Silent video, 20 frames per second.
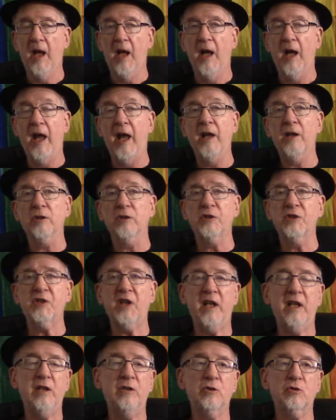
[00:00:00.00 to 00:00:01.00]
Hell's
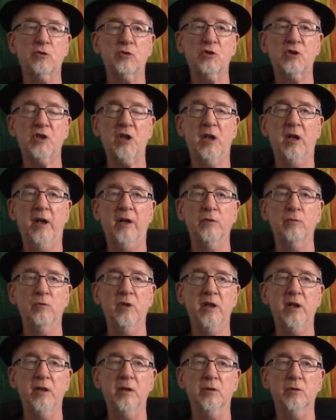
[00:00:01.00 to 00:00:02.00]
Angels on
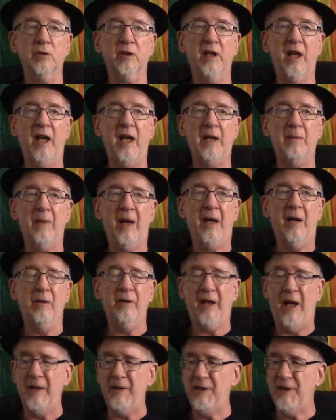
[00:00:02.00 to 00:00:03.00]
Wheel came
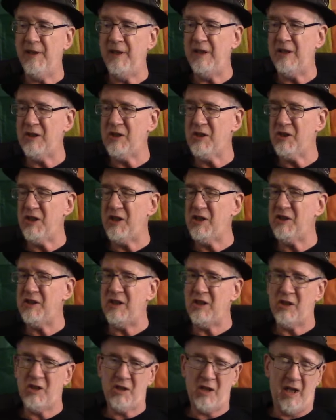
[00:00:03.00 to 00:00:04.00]
out, I think,
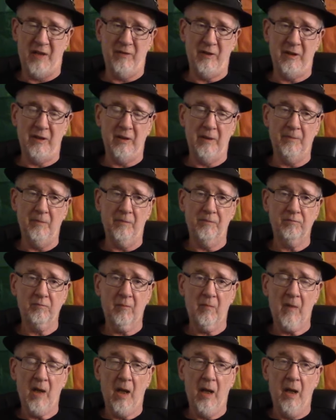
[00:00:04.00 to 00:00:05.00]
67.
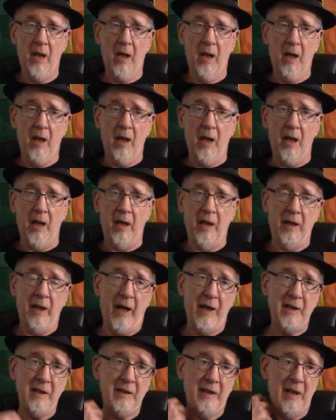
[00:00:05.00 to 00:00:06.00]
And
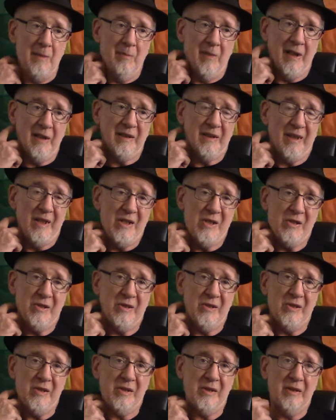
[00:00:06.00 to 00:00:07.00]
I didn't get my
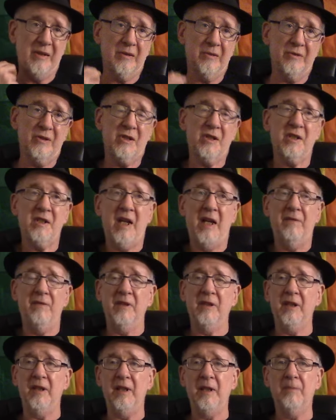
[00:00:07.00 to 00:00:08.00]
license until
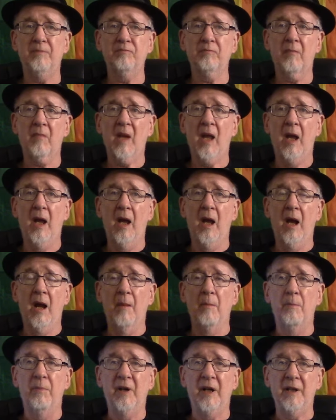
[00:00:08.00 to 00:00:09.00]
70.
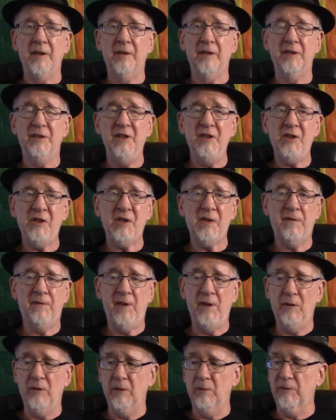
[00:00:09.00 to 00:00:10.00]
But this
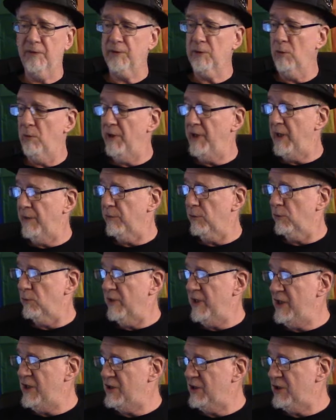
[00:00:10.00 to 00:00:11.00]
film, for whatever
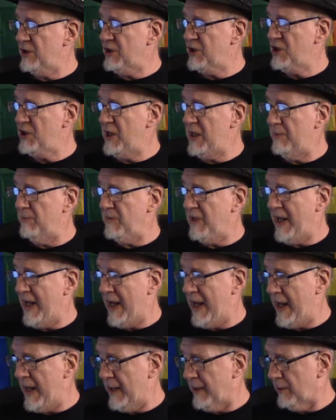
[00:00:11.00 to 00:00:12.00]
reason, seemed to
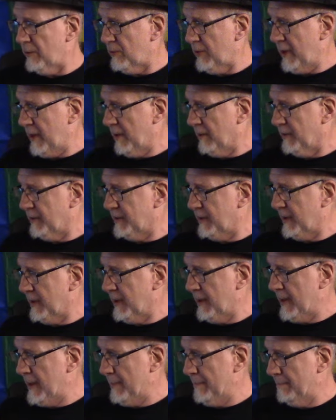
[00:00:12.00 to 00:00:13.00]
hang around.
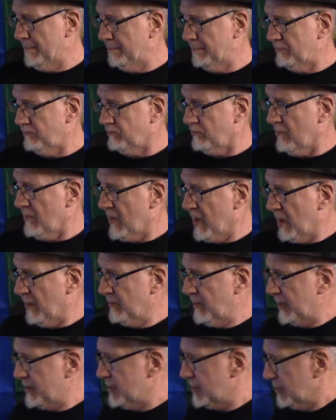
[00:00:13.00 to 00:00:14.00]
I'm
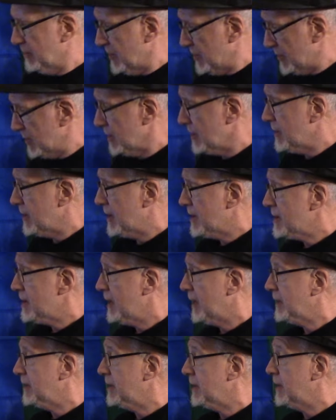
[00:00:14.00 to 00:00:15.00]
not sure. Let me see the
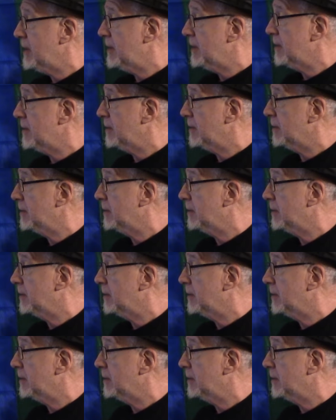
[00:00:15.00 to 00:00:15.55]
exact date here.